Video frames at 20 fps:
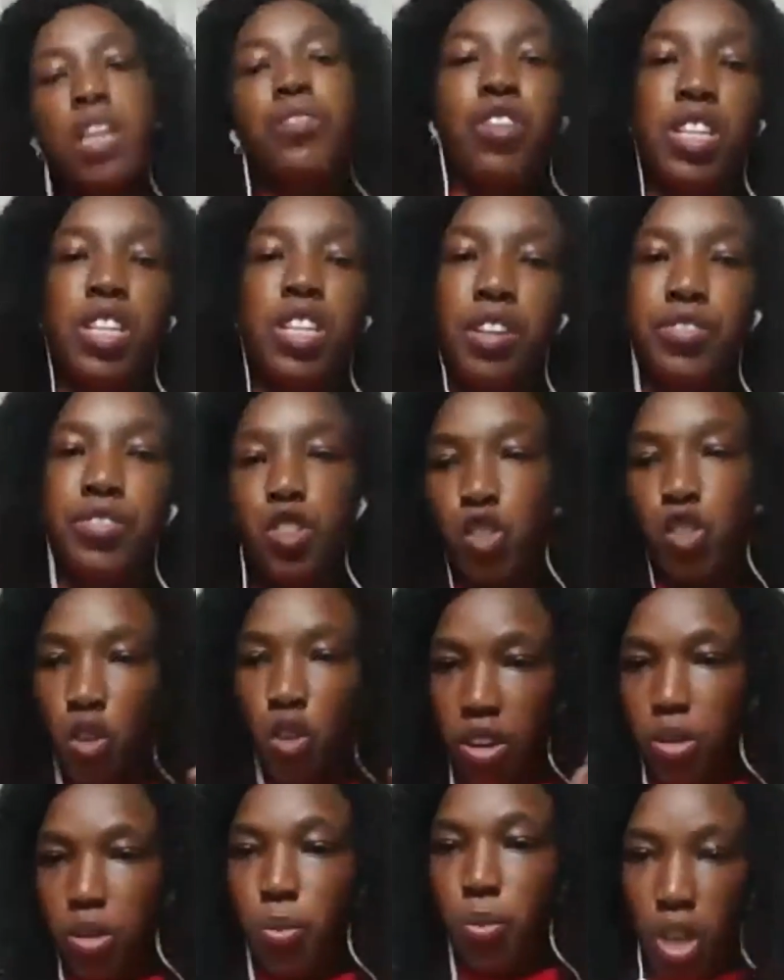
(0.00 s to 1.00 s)
for their future.
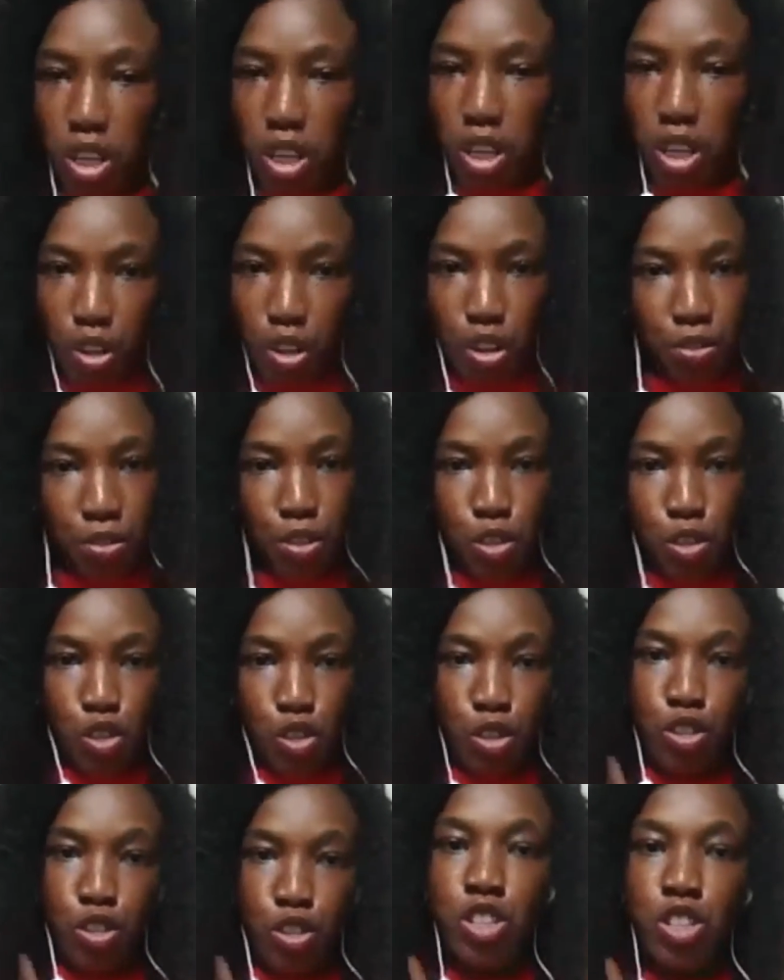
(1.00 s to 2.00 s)
Are you working for your future?
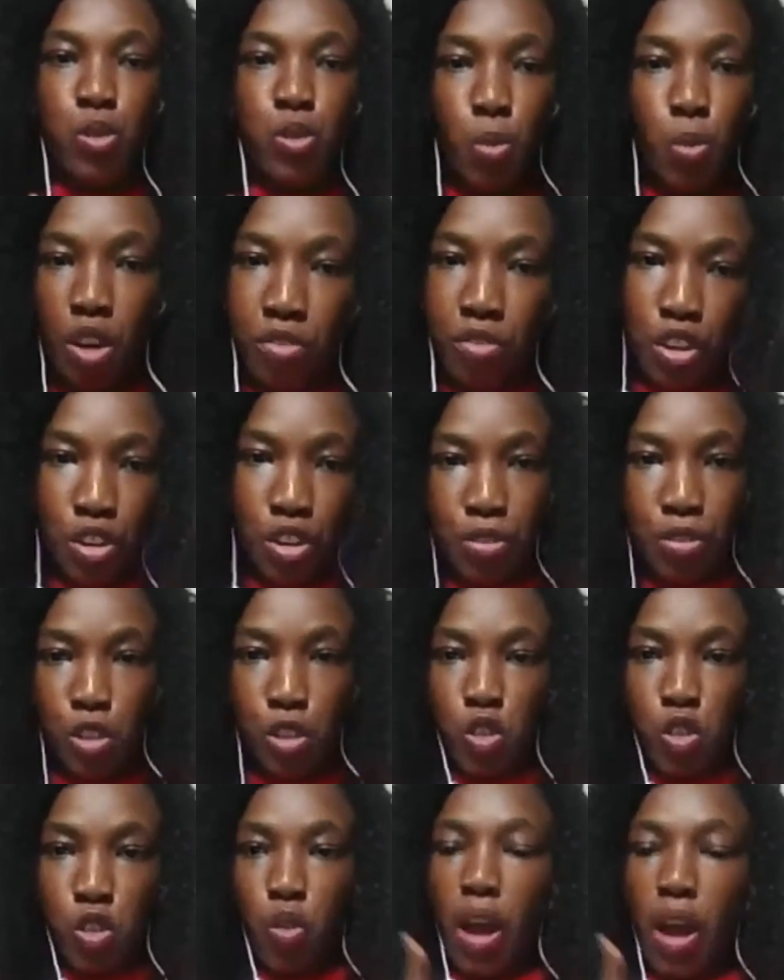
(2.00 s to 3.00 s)
You need to work for your
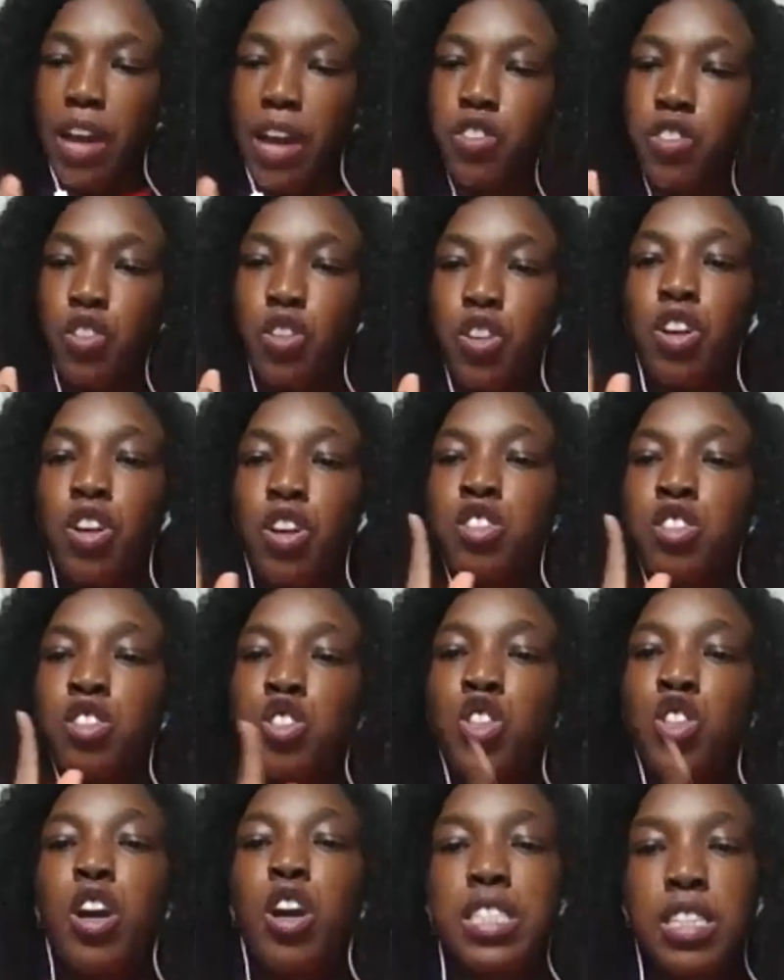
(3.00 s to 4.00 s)
future. And
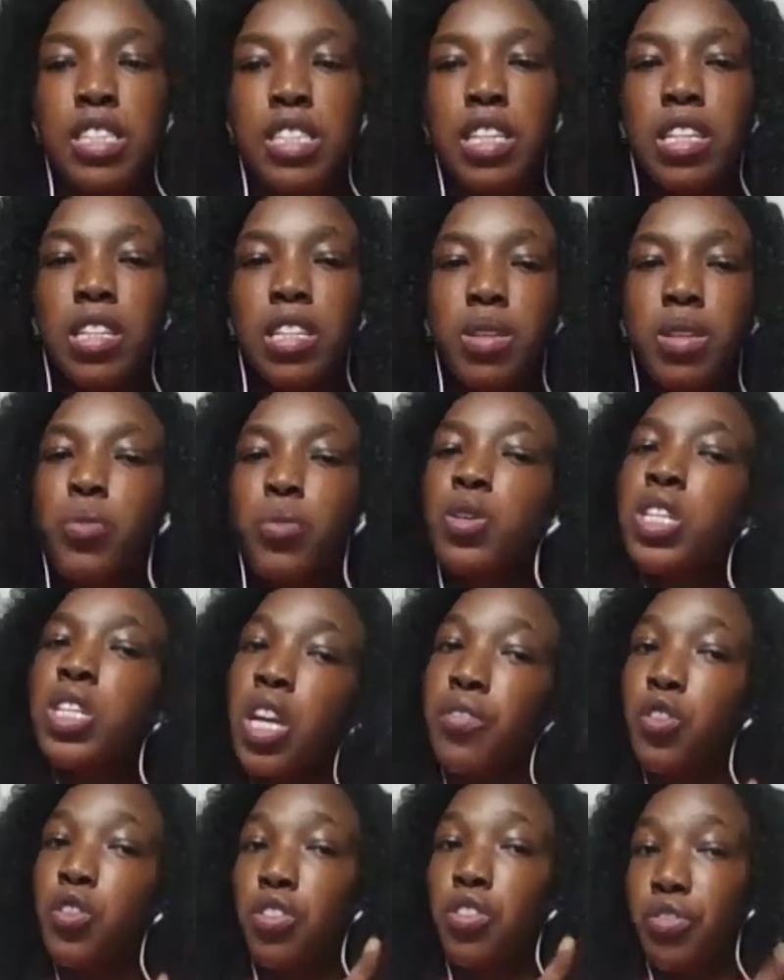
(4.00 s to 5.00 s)
studying would
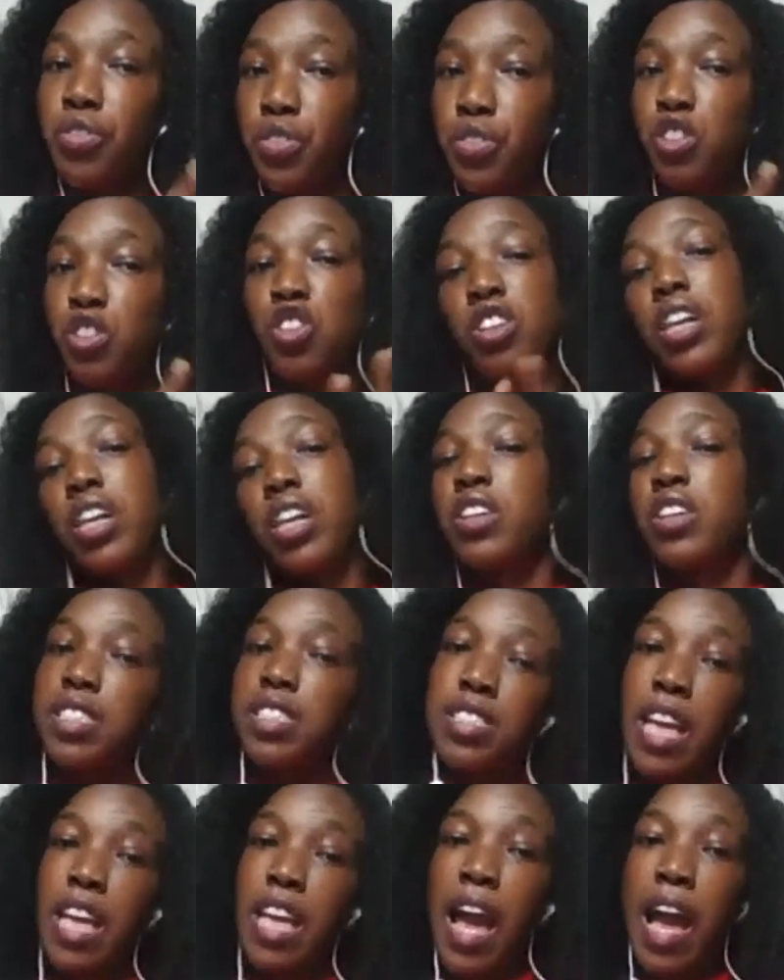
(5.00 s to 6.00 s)
give you the future that you
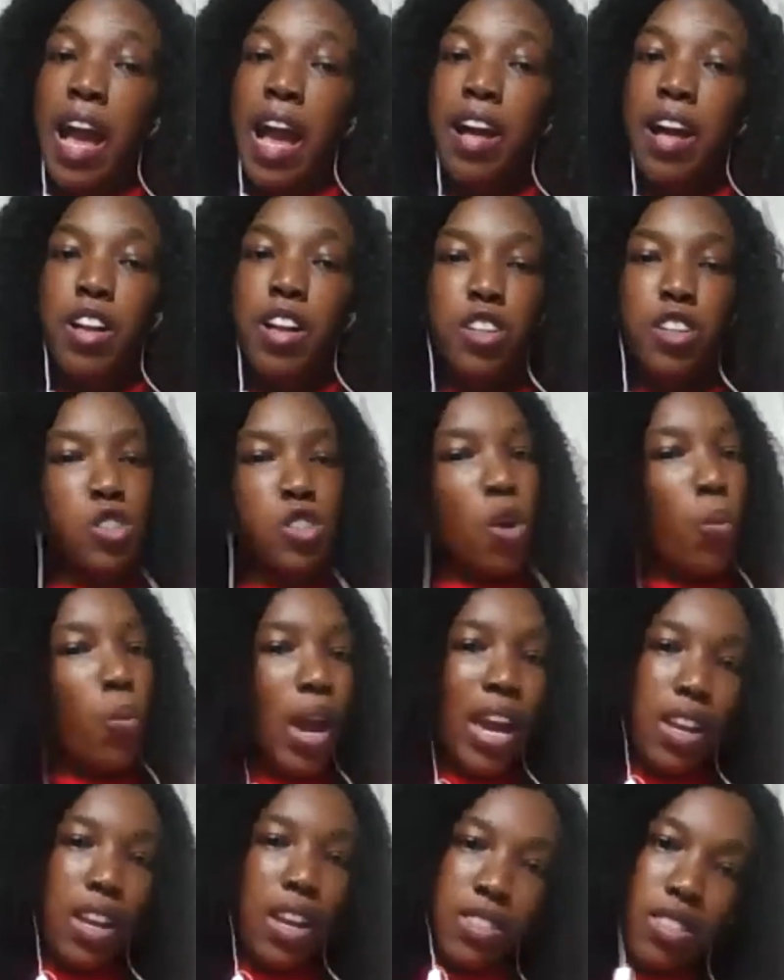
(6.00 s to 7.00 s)
desire. So
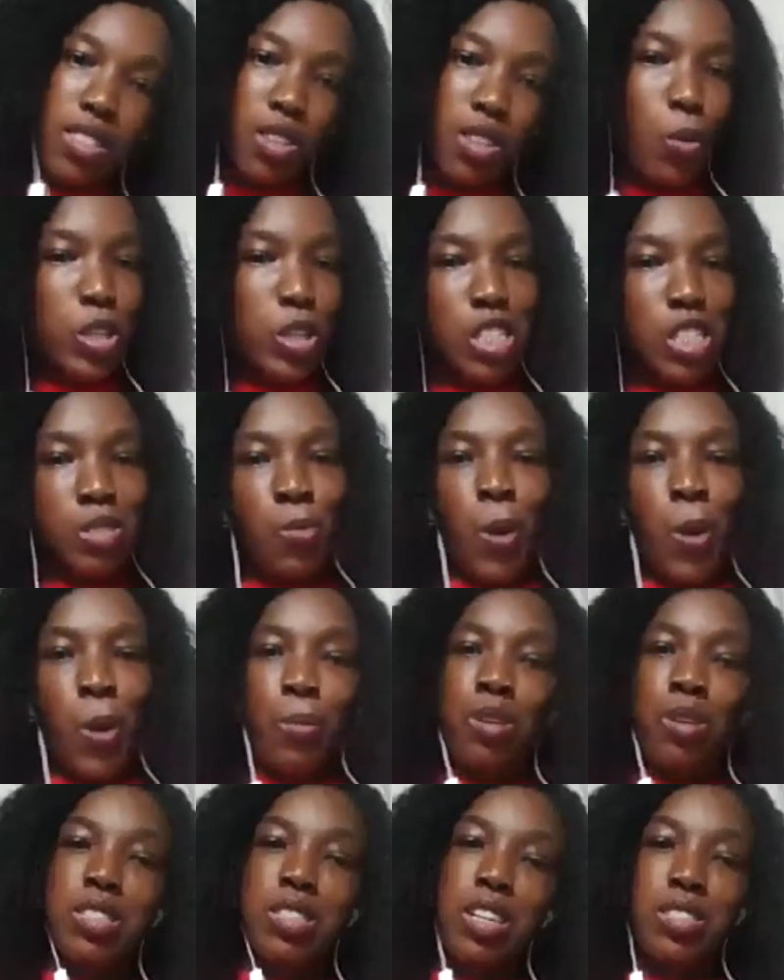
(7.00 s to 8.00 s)
wait, so which is more
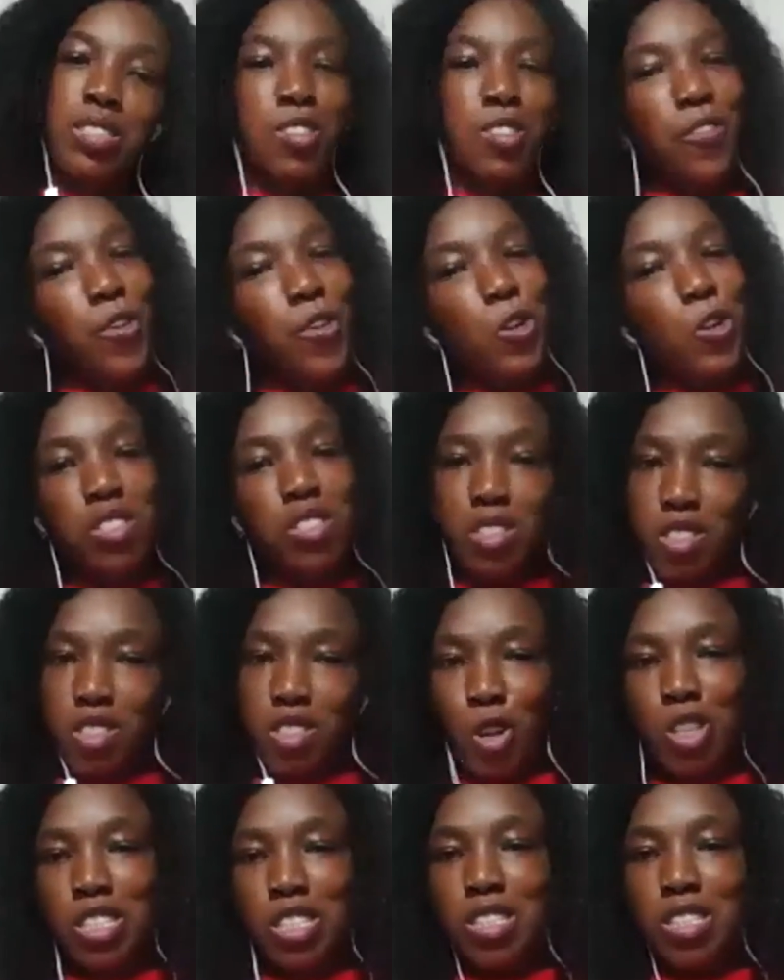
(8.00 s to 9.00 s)
important? Of course,
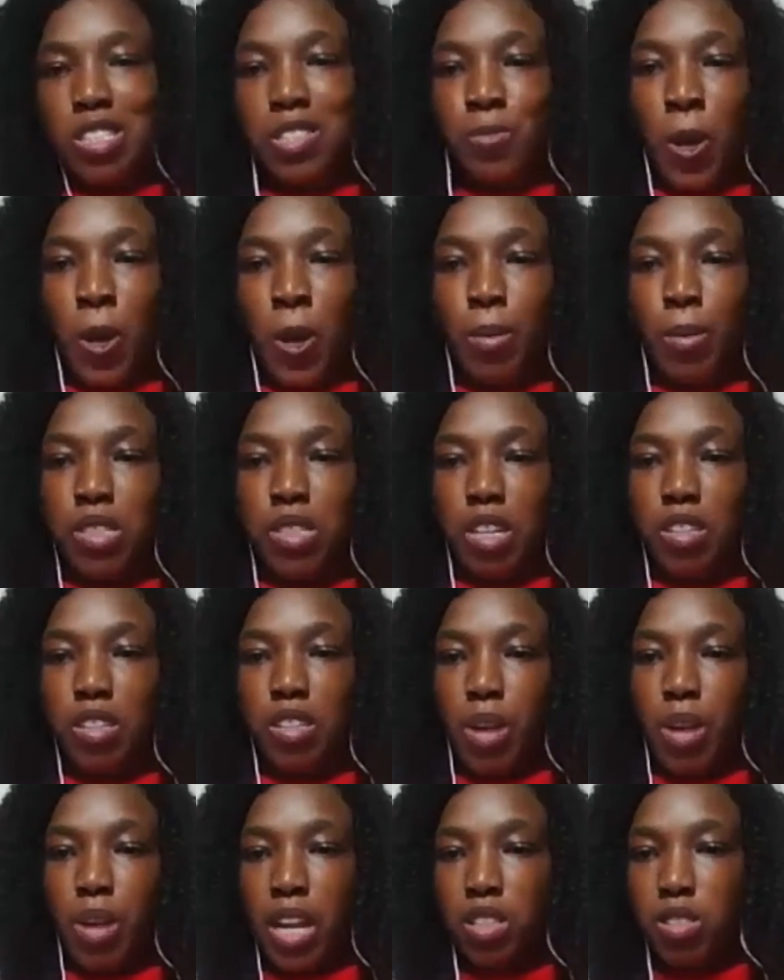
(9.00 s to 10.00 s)
studying is more important,
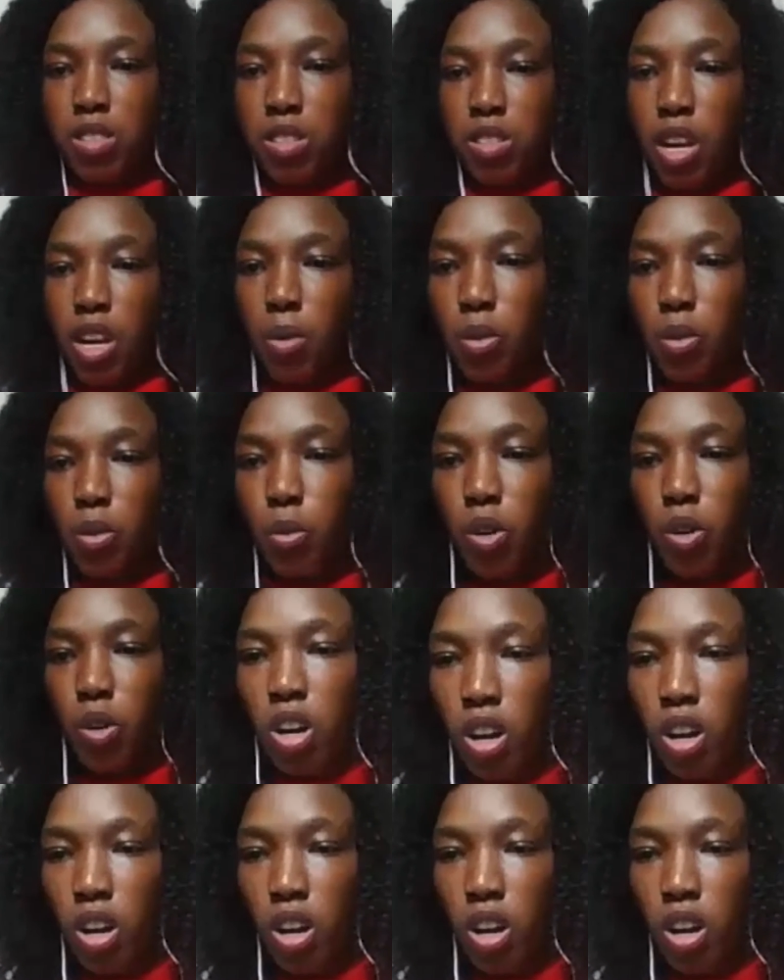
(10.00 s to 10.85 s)
right? So that would work.